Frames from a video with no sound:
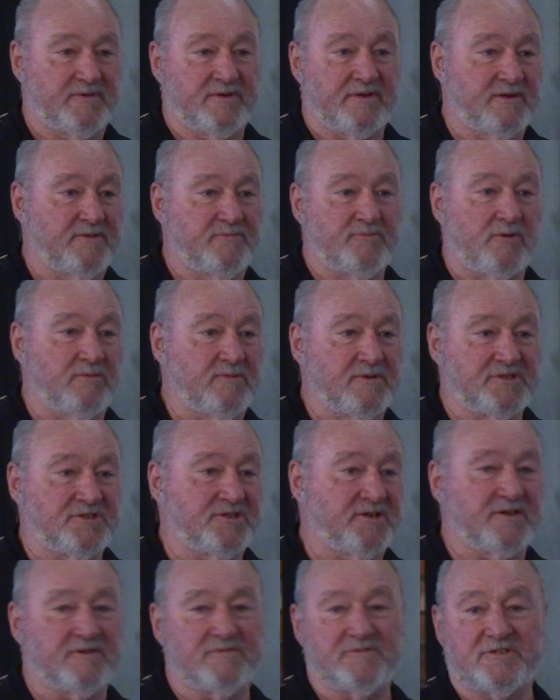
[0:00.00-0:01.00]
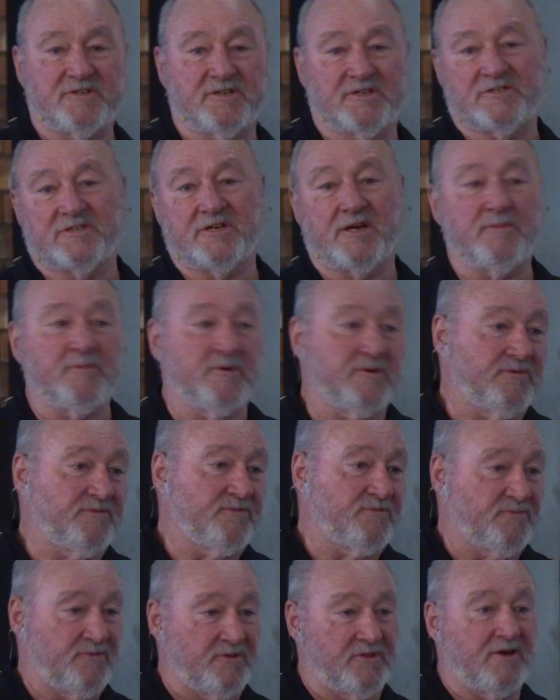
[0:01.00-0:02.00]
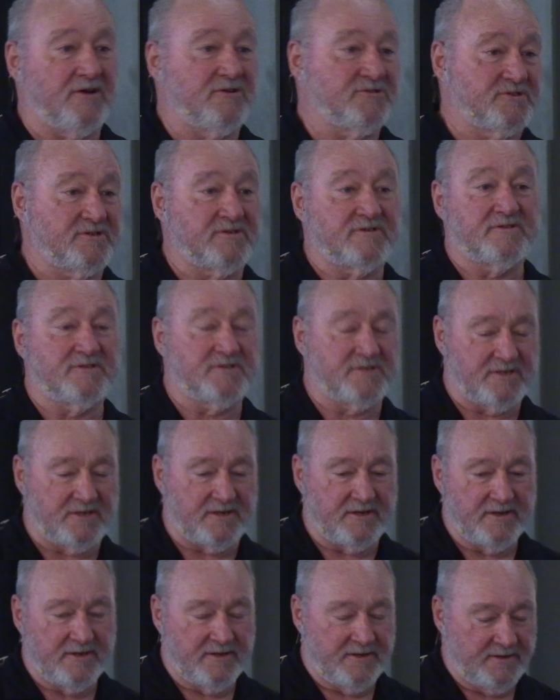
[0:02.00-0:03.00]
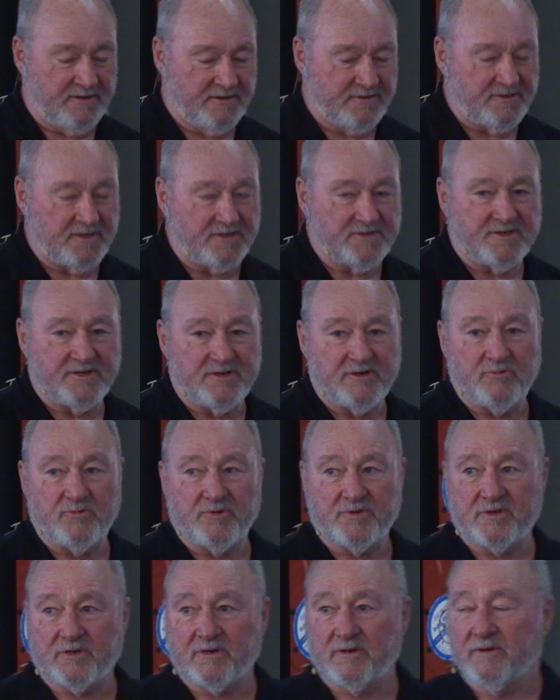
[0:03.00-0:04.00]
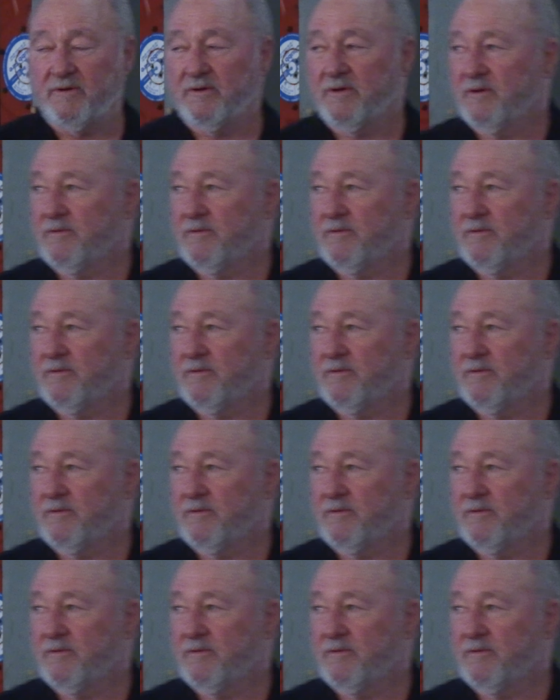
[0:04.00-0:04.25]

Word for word: and probably sick of Six Sigma for those that, uh, that deal with it.